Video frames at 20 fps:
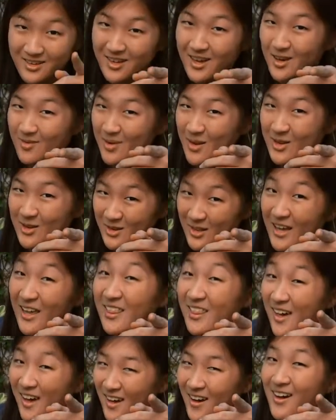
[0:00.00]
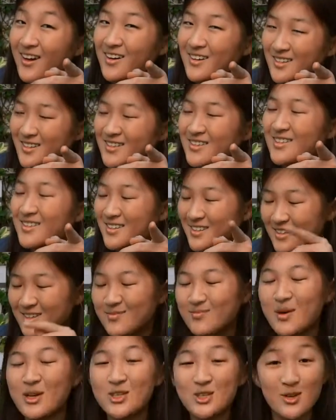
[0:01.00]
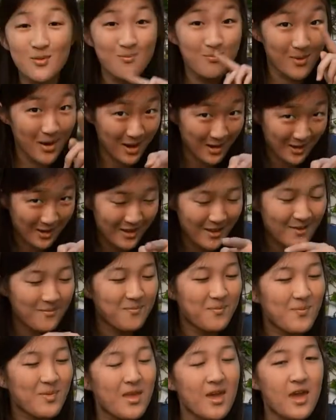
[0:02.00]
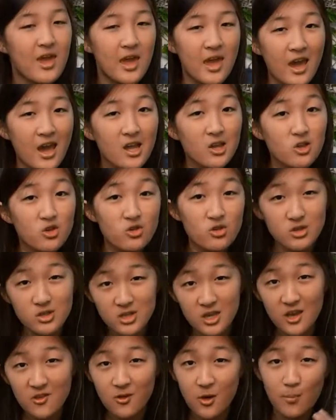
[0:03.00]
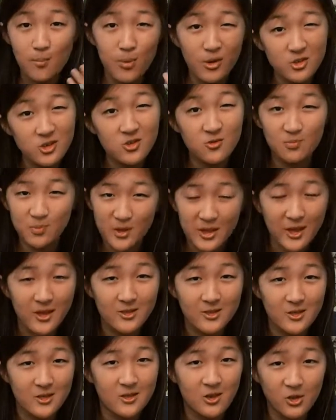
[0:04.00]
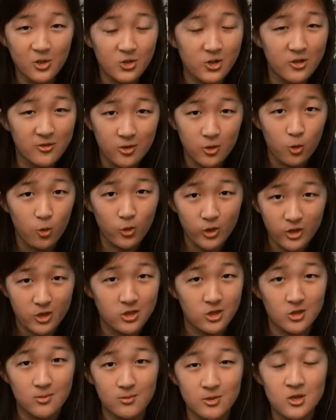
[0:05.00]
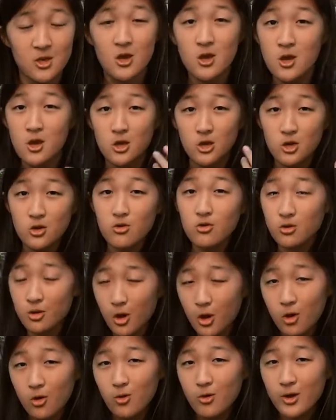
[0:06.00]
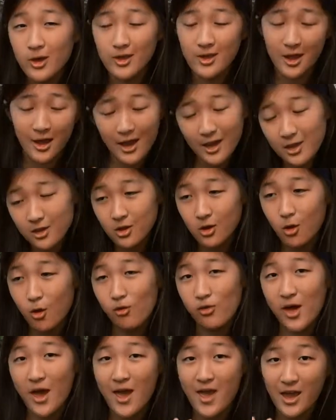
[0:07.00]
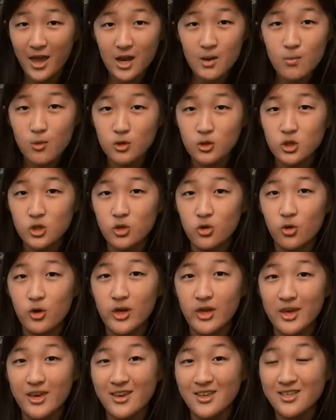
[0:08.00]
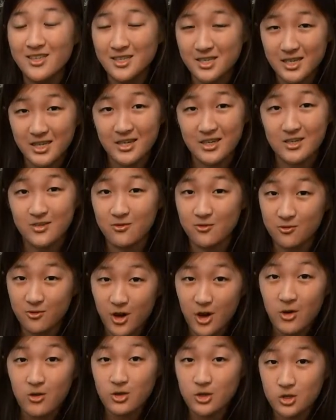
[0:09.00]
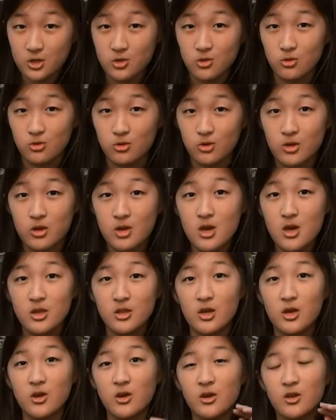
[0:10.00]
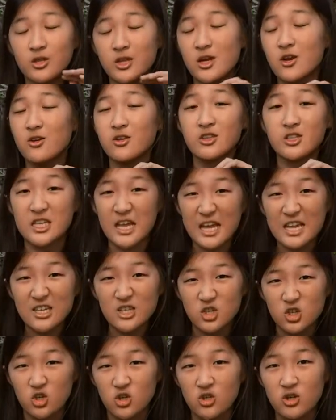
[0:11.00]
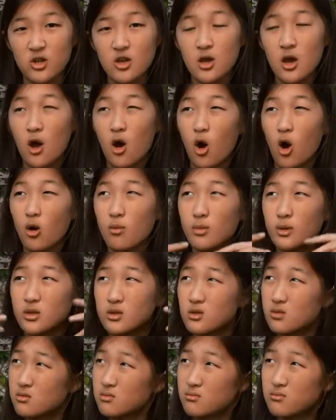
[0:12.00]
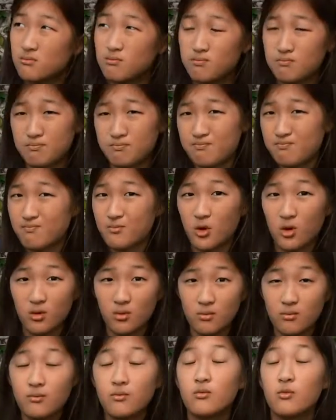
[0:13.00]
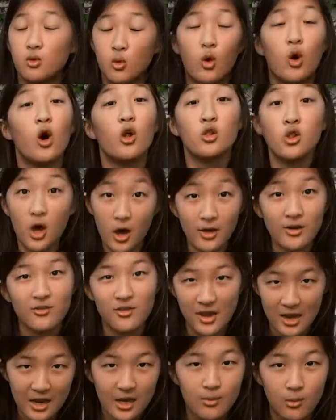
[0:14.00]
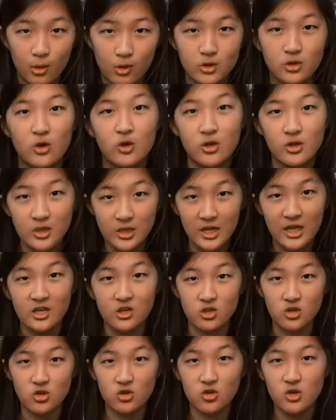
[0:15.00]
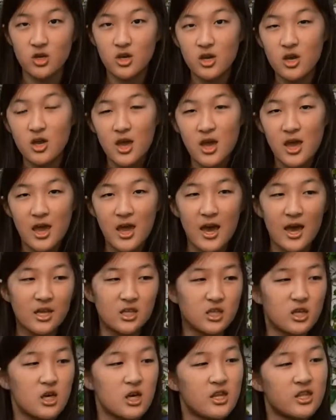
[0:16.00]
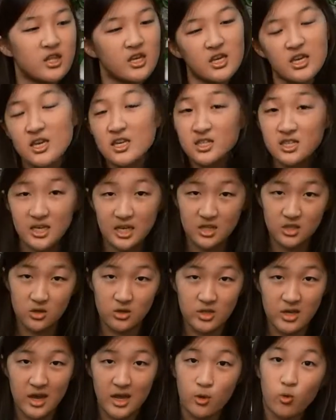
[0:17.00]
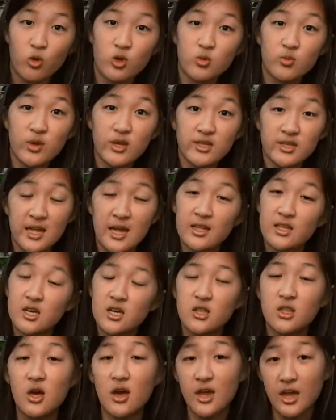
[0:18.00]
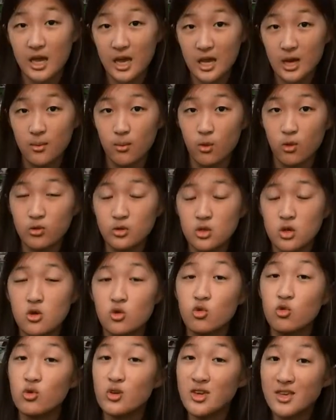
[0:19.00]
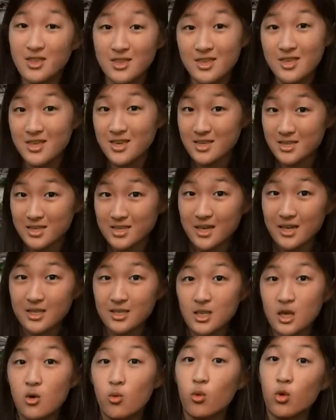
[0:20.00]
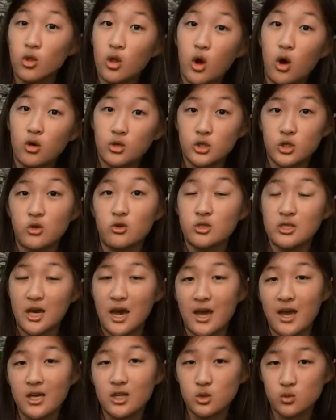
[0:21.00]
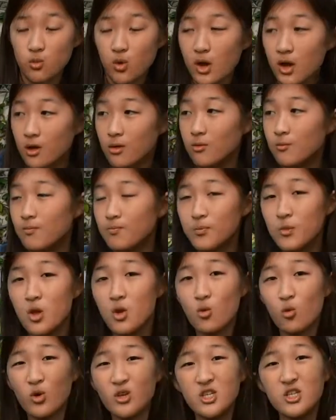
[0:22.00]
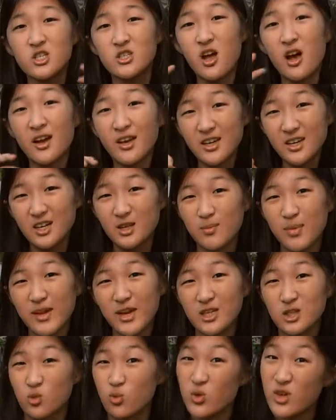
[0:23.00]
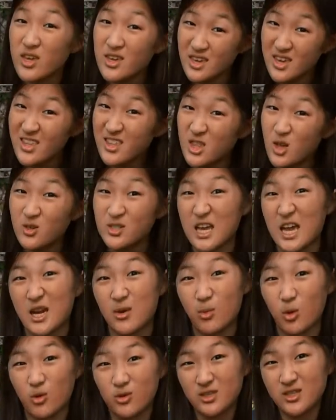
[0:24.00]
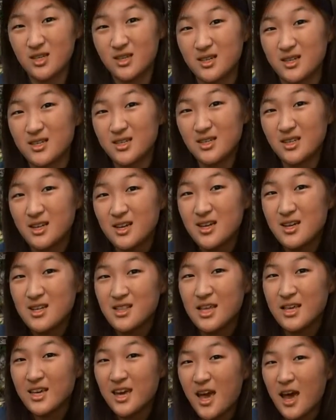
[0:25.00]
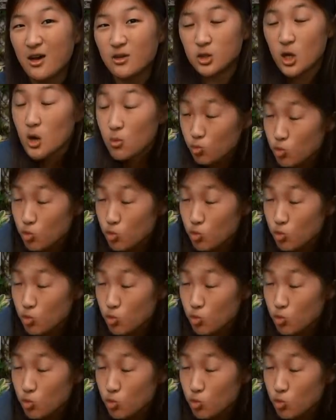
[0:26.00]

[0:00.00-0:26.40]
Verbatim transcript: I bet you like that, huh? Bunch of money. And you can save a bunch of plants and other living organisms. You know, and I know, that animals are going extinct very soon. They're, they're endangered. Almost, well, a lot of animals are endangered. And the insects are dying, which means that the animals who eat the insects will also die as well. Which is not good, because we eat those animals. Like cows.